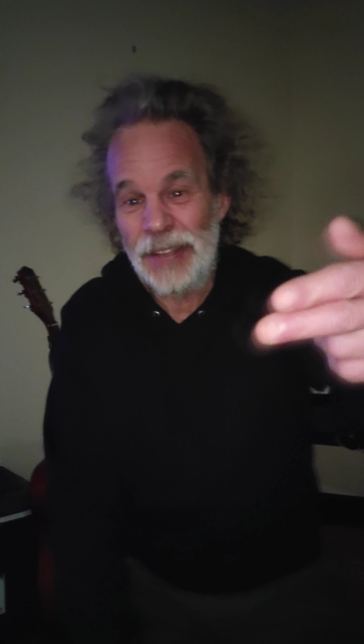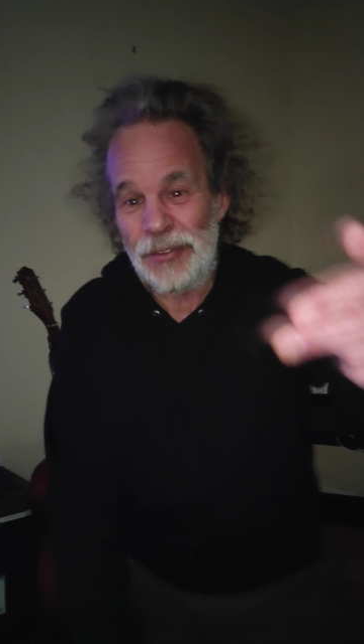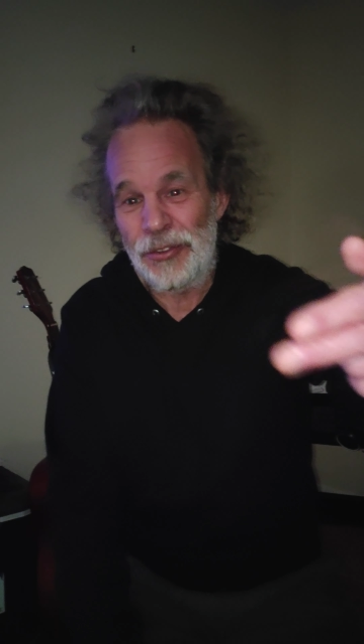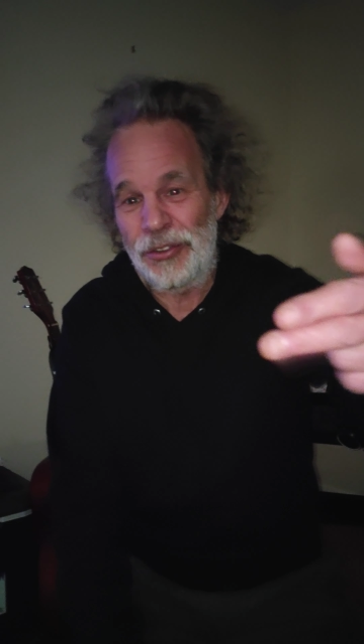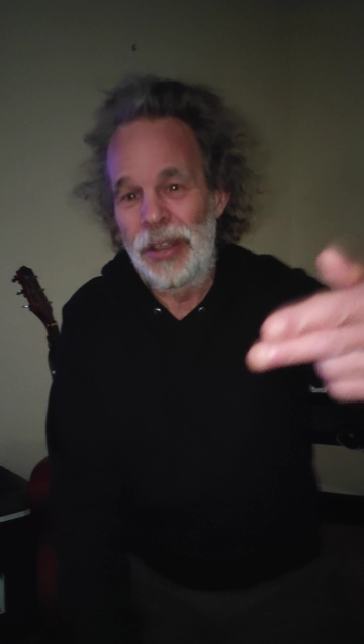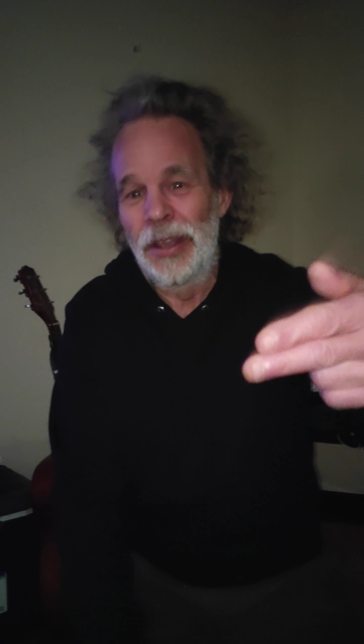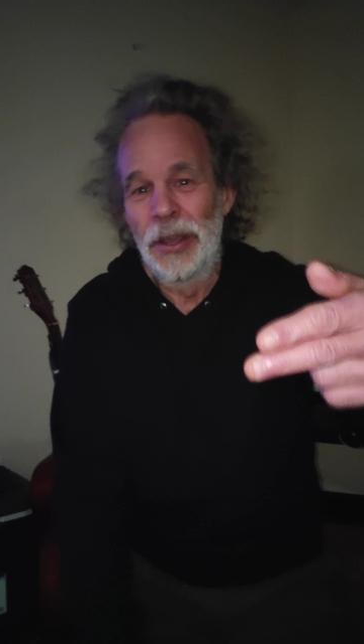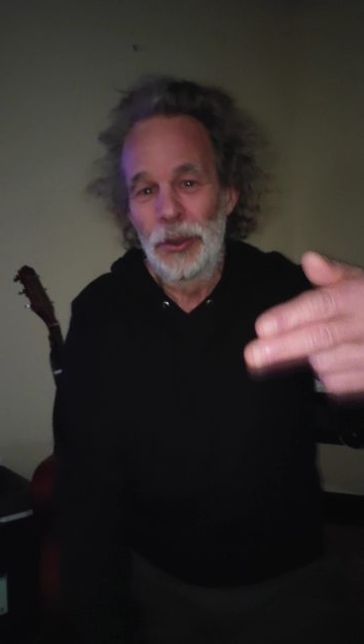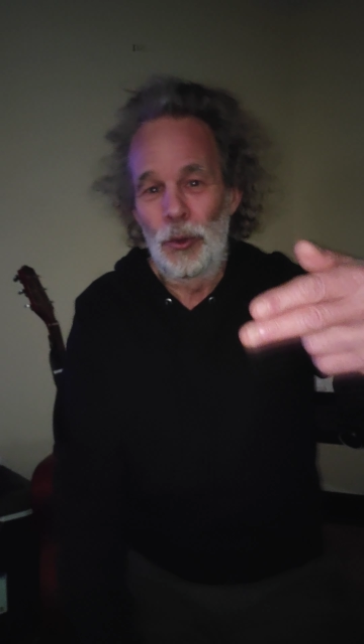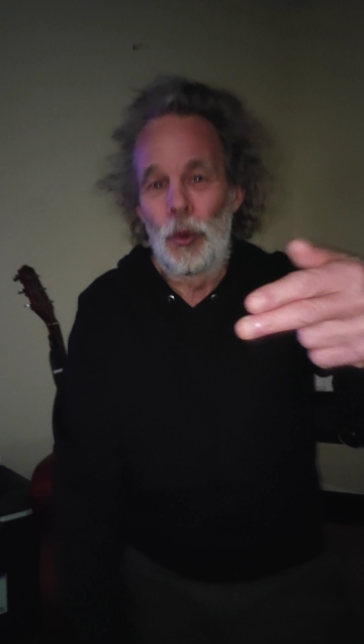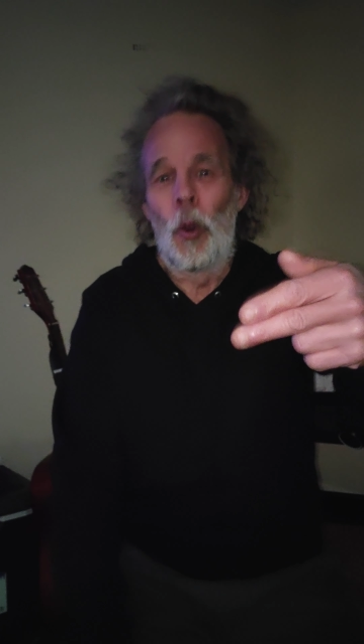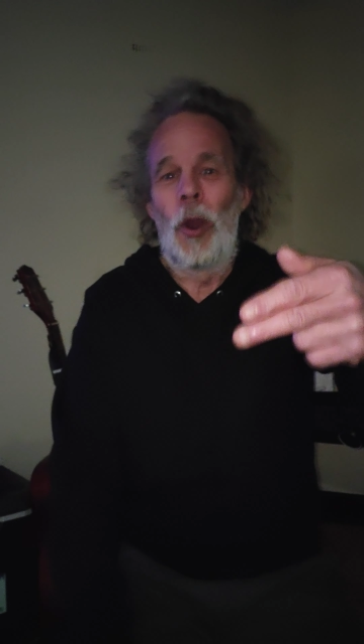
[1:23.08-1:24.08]
his
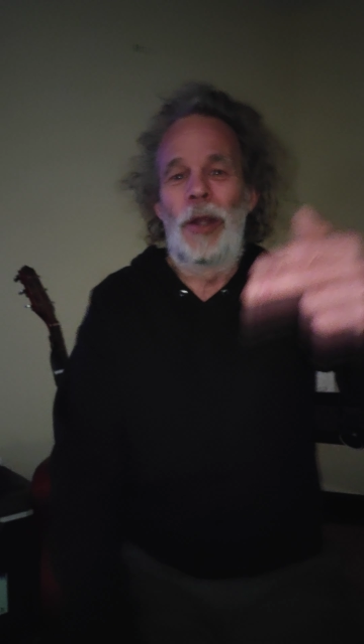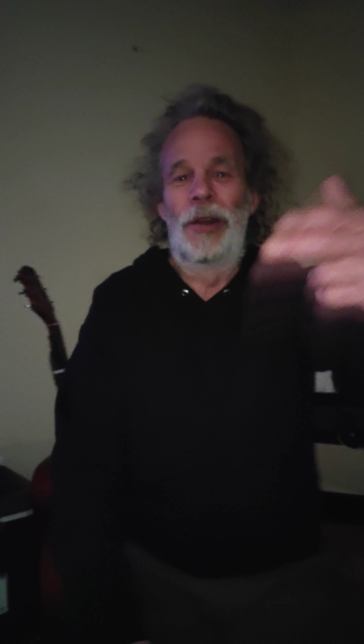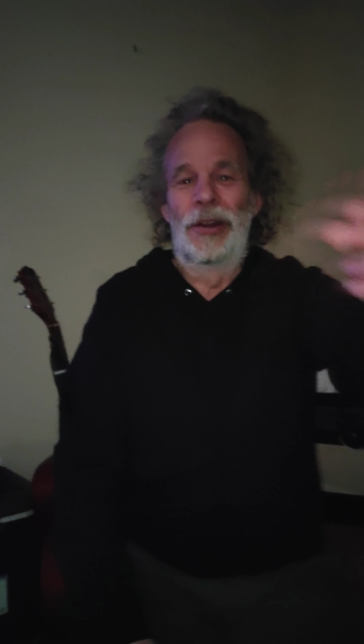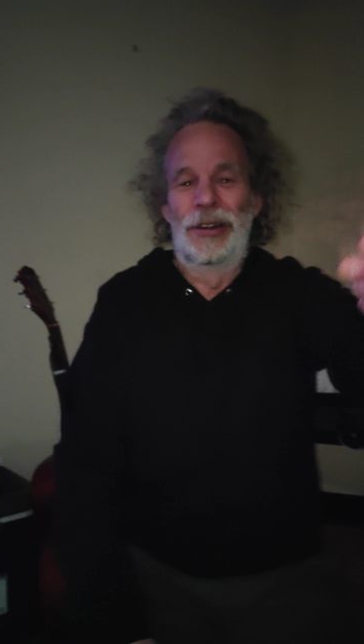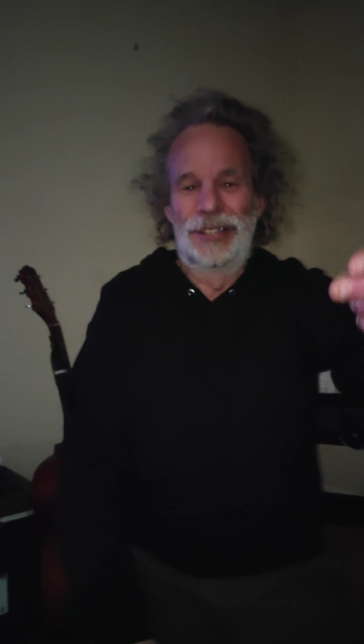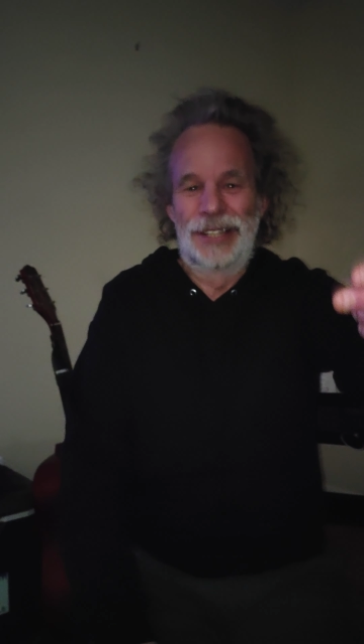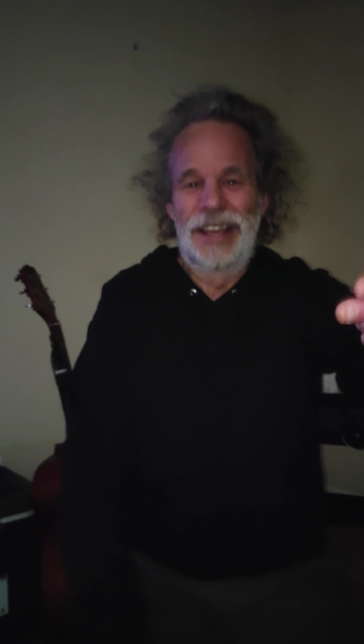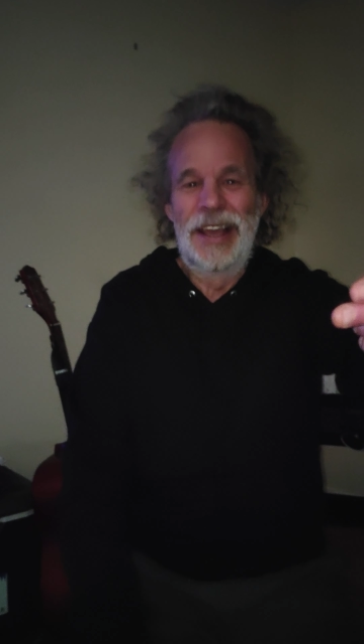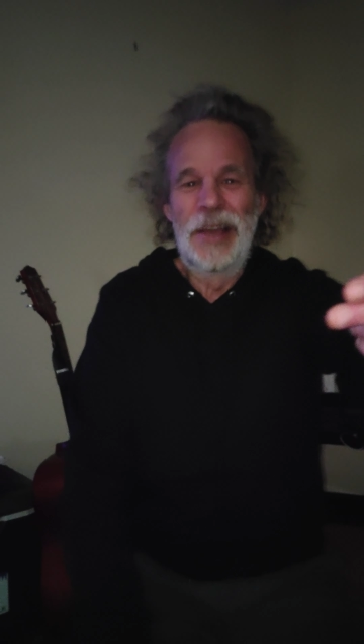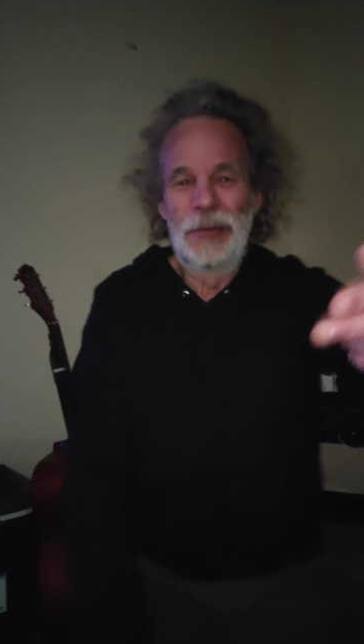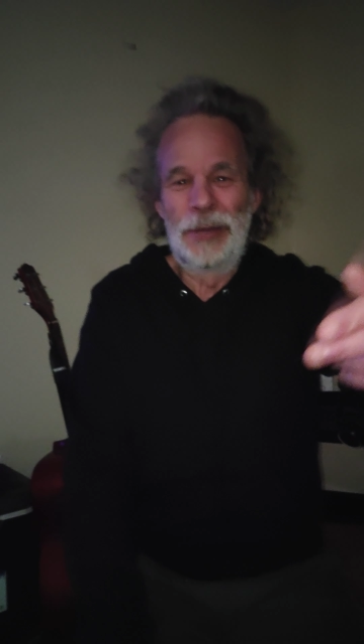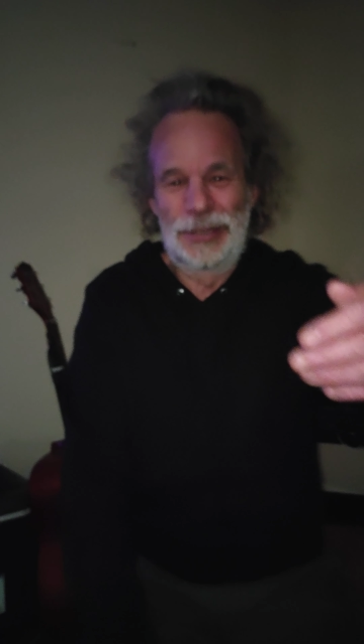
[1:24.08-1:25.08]
quarters,
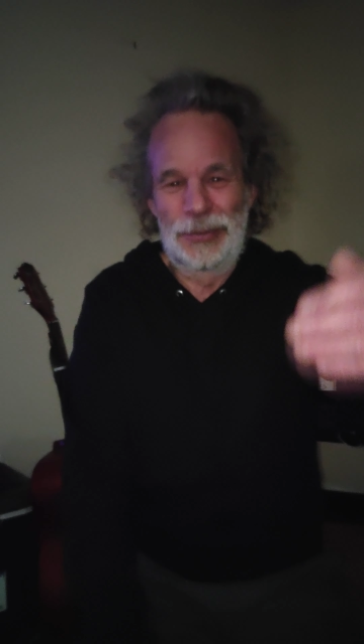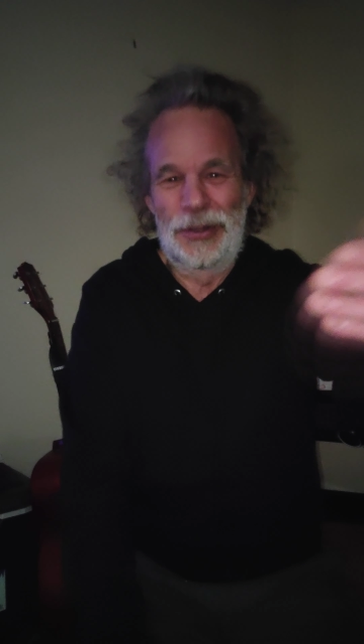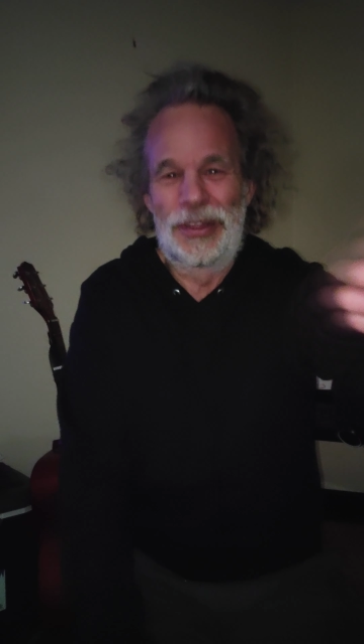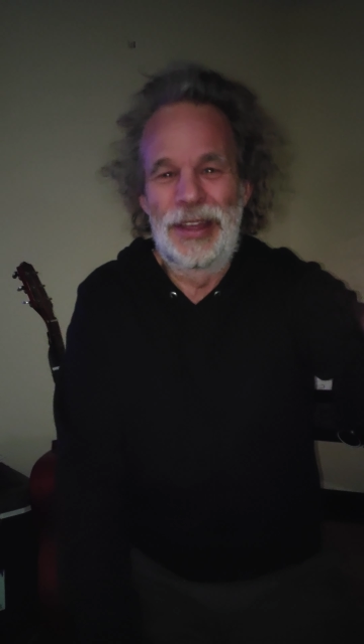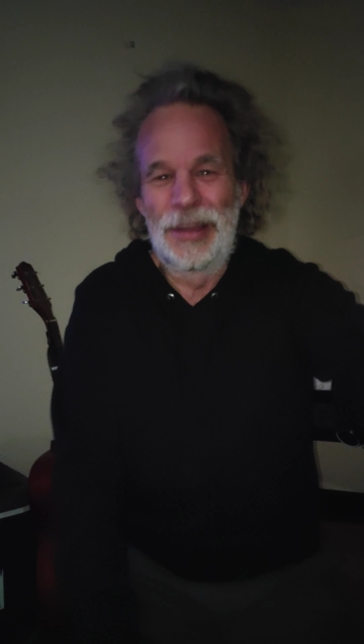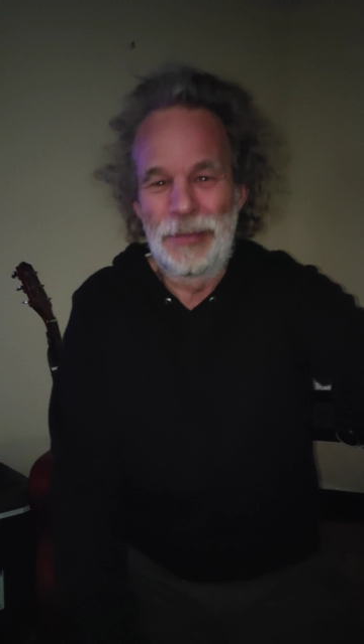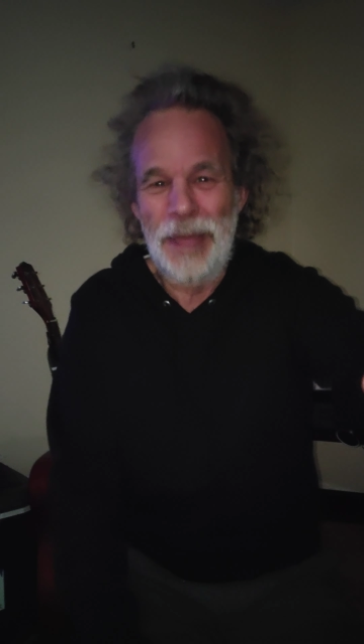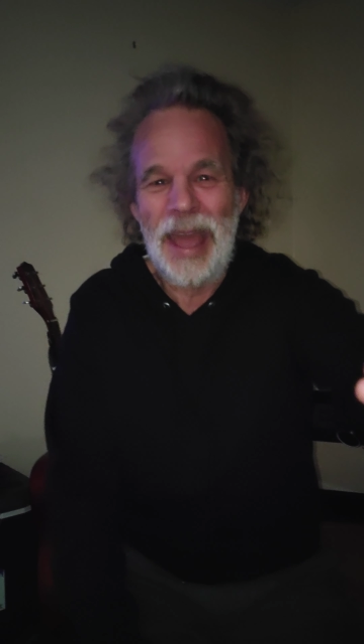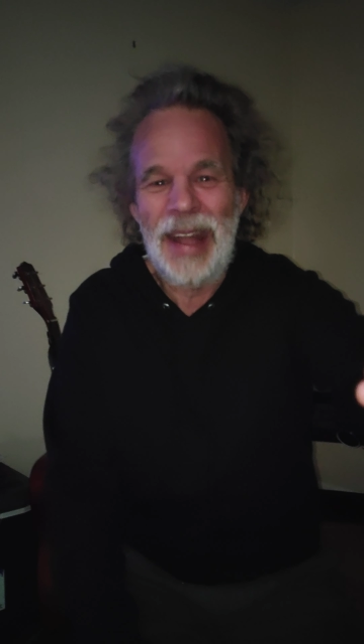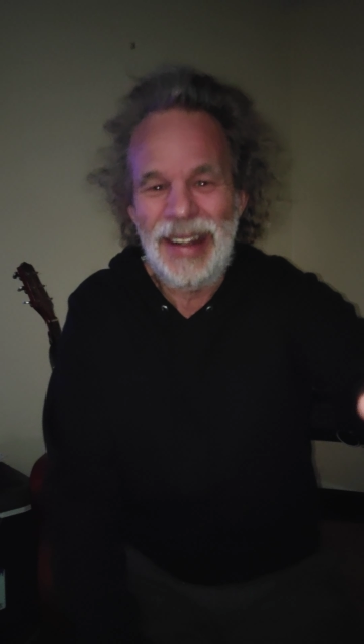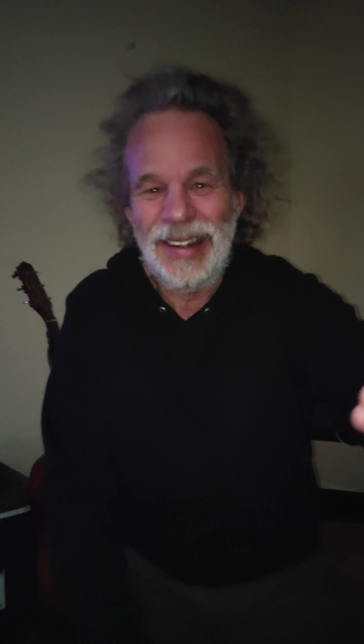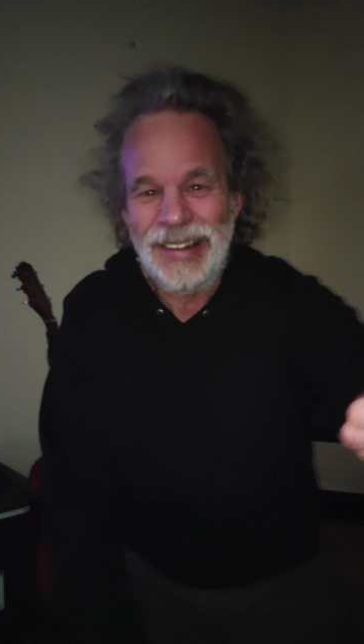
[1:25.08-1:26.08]
which were the
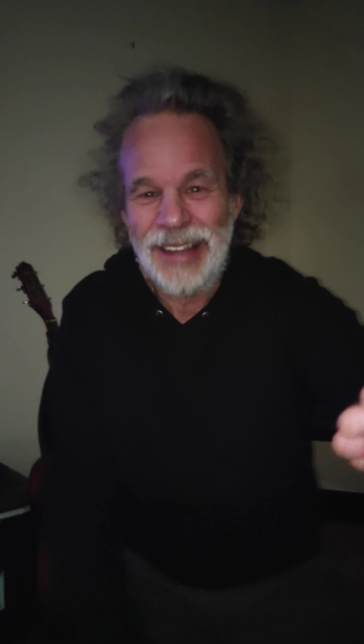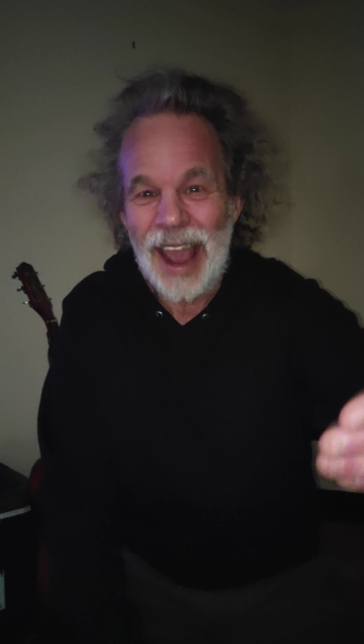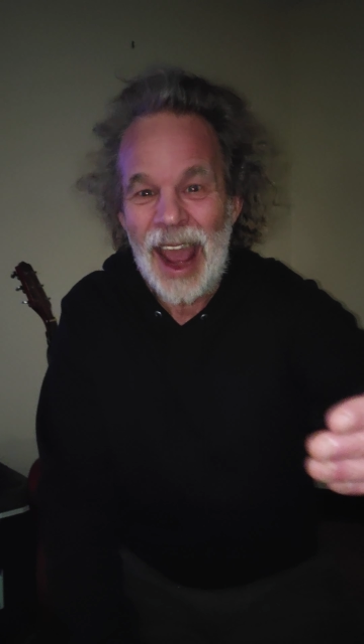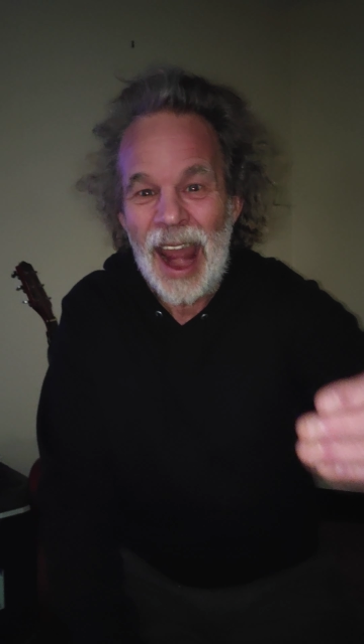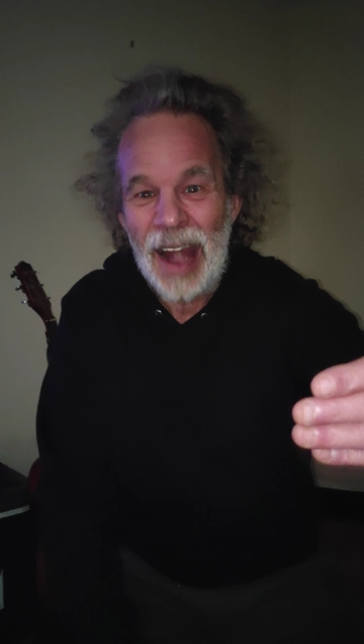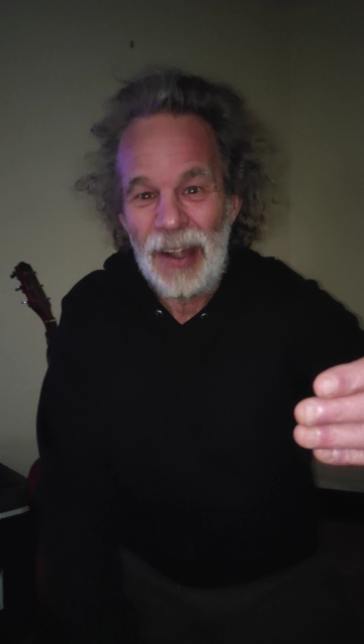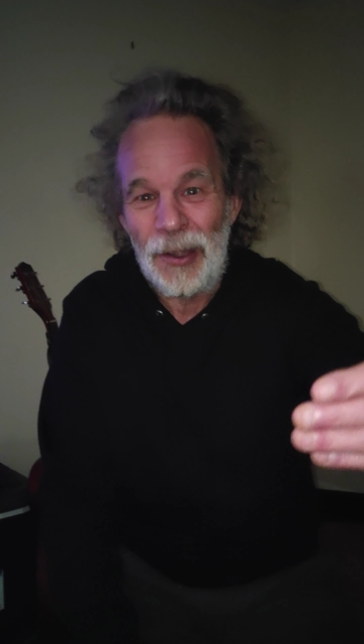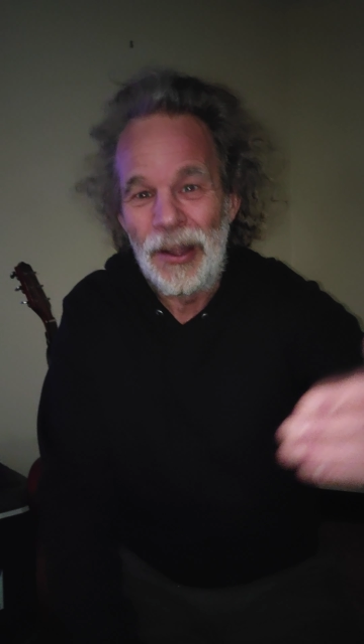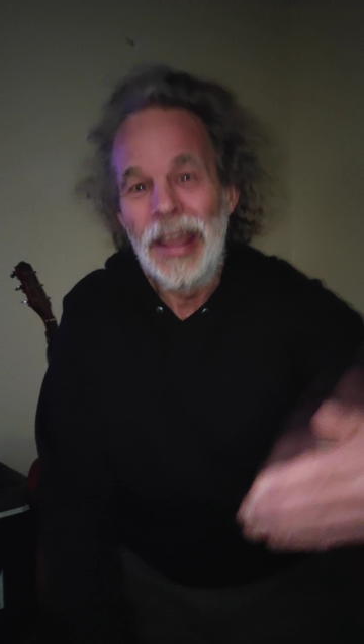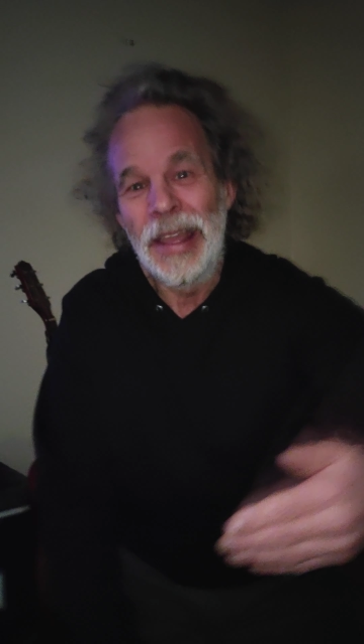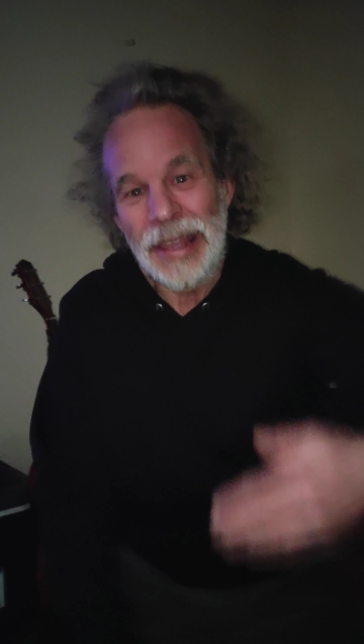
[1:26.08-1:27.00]
abandoned car